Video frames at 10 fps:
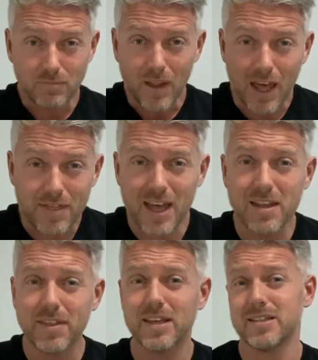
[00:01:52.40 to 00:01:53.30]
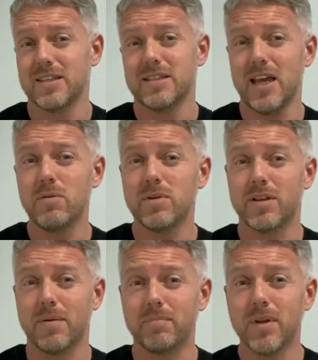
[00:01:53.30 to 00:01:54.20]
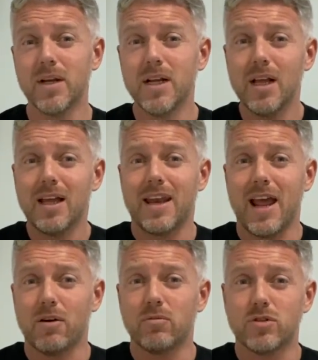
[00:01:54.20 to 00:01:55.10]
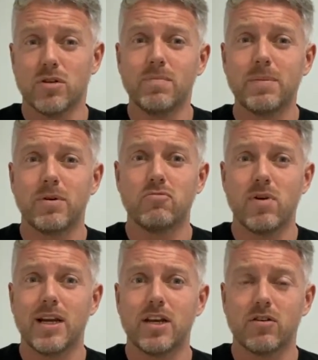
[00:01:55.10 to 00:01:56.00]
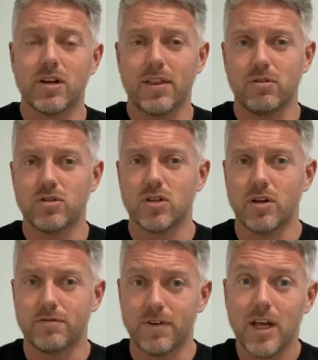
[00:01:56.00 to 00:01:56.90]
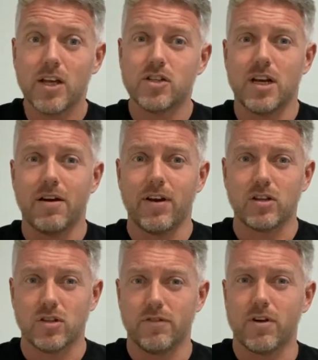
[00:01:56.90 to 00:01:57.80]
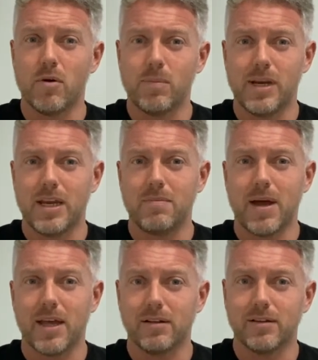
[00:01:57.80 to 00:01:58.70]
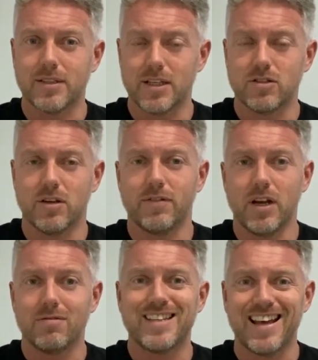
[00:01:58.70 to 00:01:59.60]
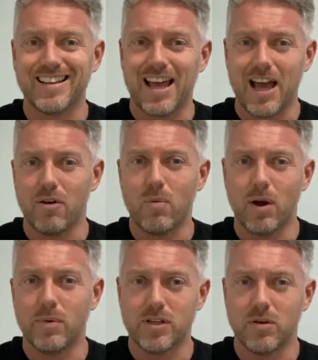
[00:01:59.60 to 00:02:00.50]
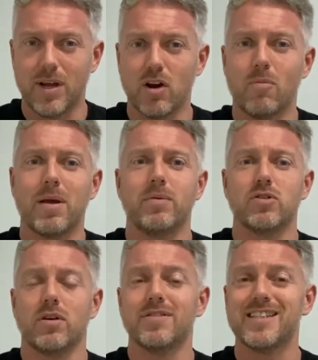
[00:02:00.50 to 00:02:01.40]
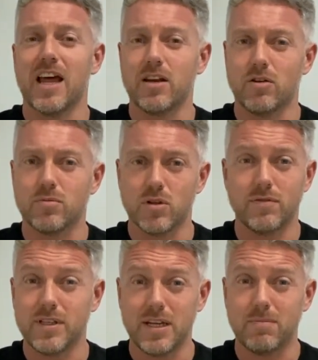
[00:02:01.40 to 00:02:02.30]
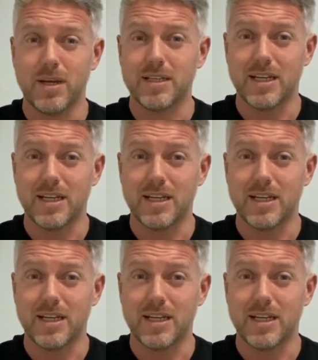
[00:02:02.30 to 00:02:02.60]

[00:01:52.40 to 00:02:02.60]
And they're the things that stay with them. Now, some people are really good at those sort of generic sort of company emails that sort of, you know, tell how well we're doing, or maybe sort of stand up sort of team meetings